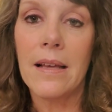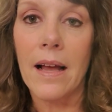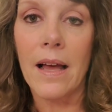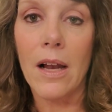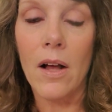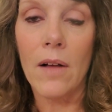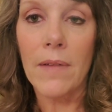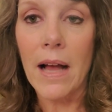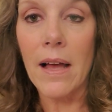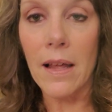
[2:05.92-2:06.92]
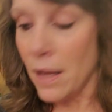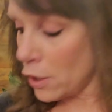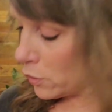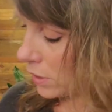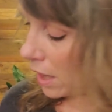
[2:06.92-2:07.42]
I got a I got a
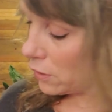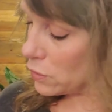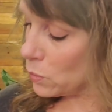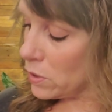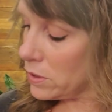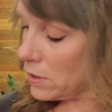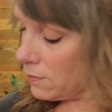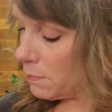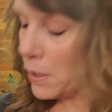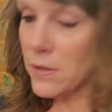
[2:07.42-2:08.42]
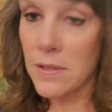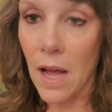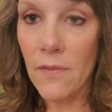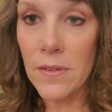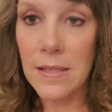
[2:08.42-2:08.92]
hundred dollars worth of post
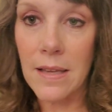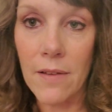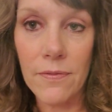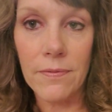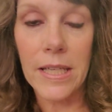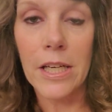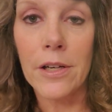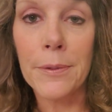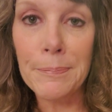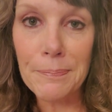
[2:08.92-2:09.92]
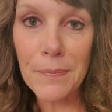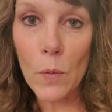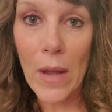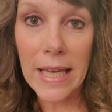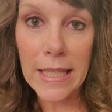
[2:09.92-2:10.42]
office stuff here
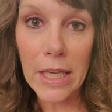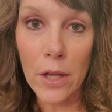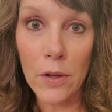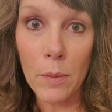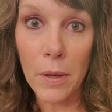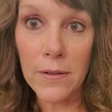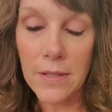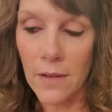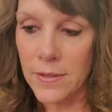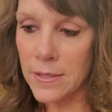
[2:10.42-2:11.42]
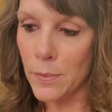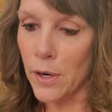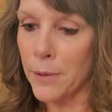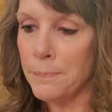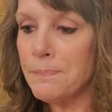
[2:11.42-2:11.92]
waiting to go to the post office
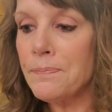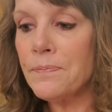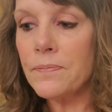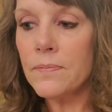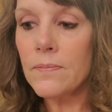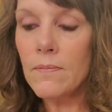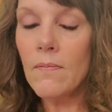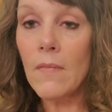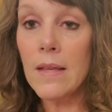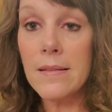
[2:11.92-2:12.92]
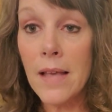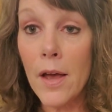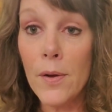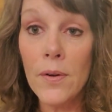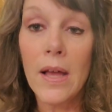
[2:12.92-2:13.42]
tomorrow. So
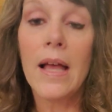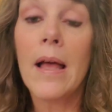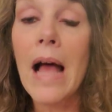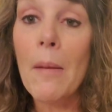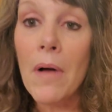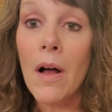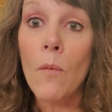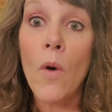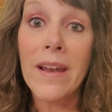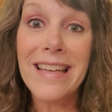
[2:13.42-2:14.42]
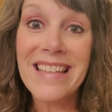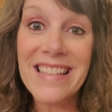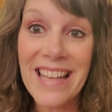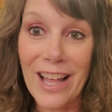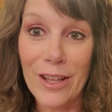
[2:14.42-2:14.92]
I, I wanted to
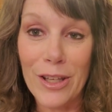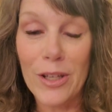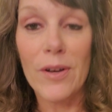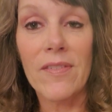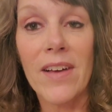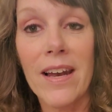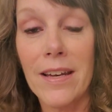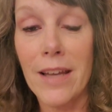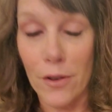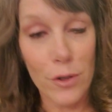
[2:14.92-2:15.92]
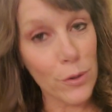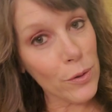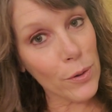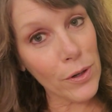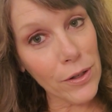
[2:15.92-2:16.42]
tell you I've got another
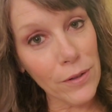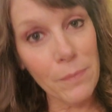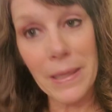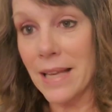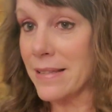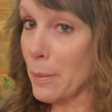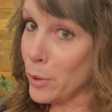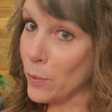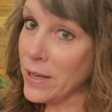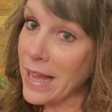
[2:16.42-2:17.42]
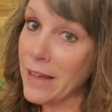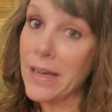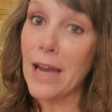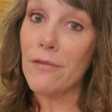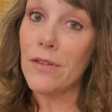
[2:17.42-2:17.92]
tutorial because I put one
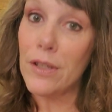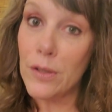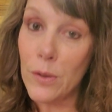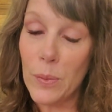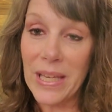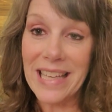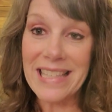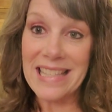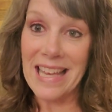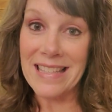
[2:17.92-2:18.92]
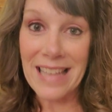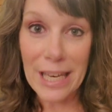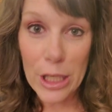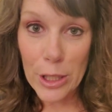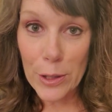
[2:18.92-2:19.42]
out every two weeks. Yes, I
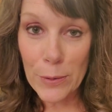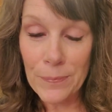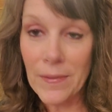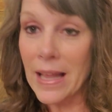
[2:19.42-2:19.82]
do,